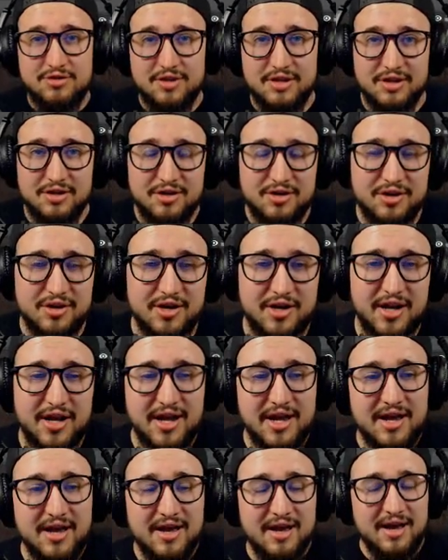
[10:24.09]
look good.
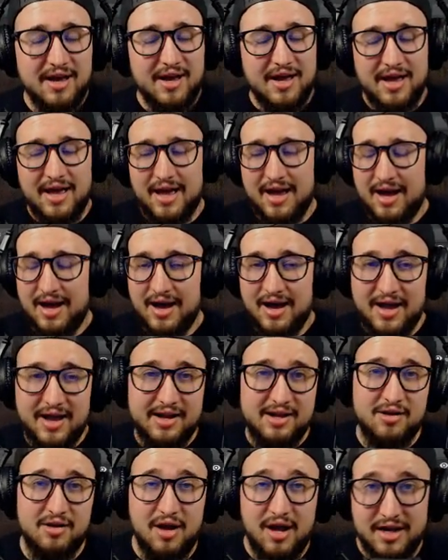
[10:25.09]
And
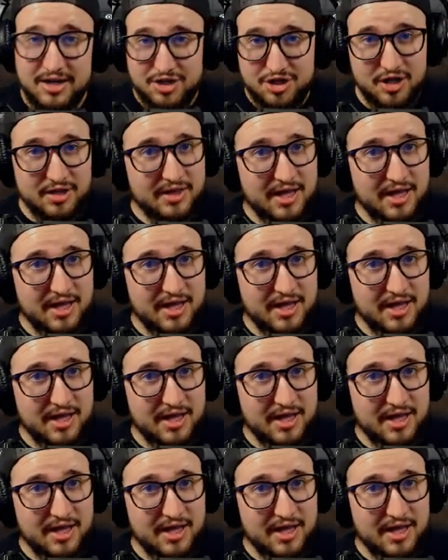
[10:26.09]
I shut that